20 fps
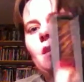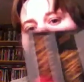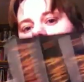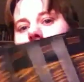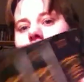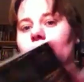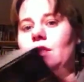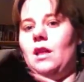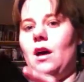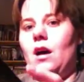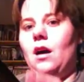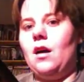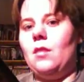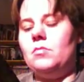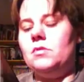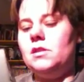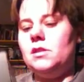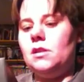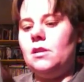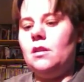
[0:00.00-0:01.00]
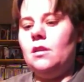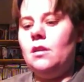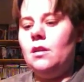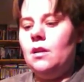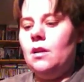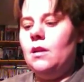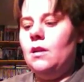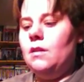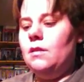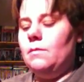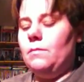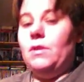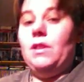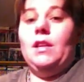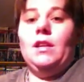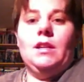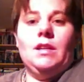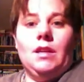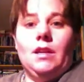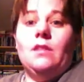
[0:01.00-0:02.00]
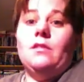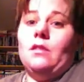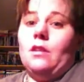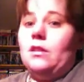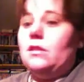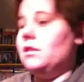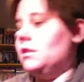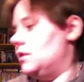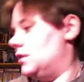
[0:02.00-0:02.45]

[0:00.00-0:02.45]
gone and seen The Hobbit, but then again got